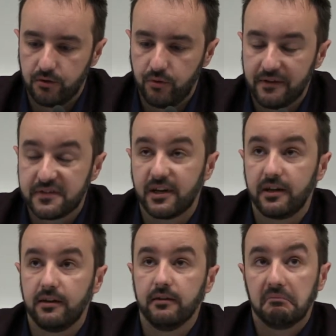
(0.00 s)
So we have
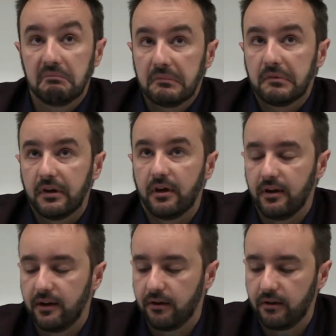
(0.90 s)
started
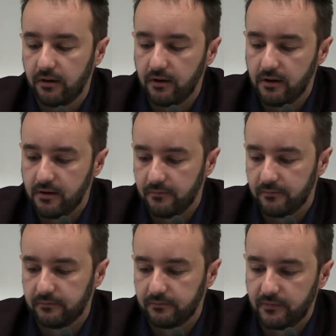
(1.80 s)
a little
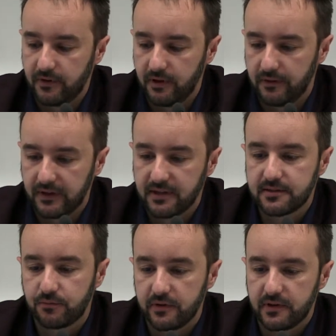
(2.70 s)

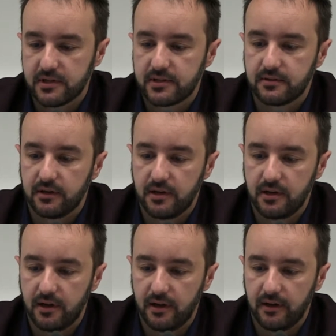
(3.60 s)
things with this,
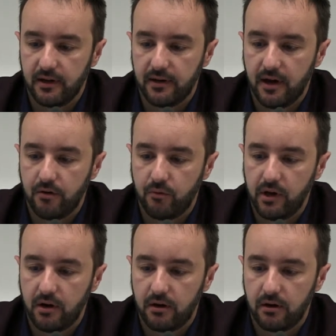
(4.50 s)
and
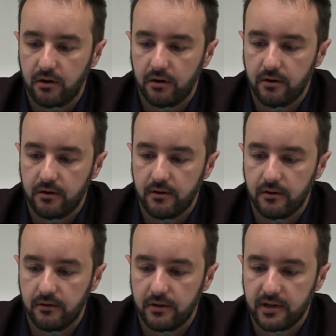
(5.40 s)
now we
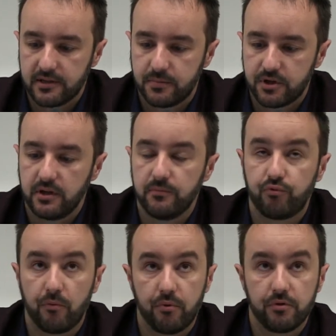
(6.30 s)
are
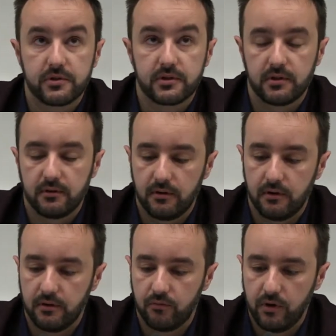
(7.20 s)
especially we
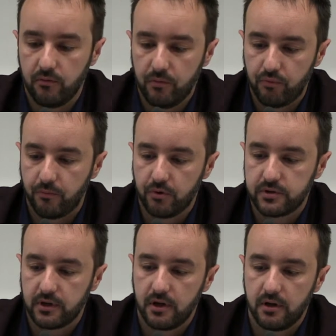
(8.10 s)

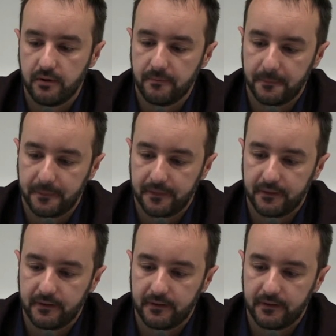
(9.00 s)
propose a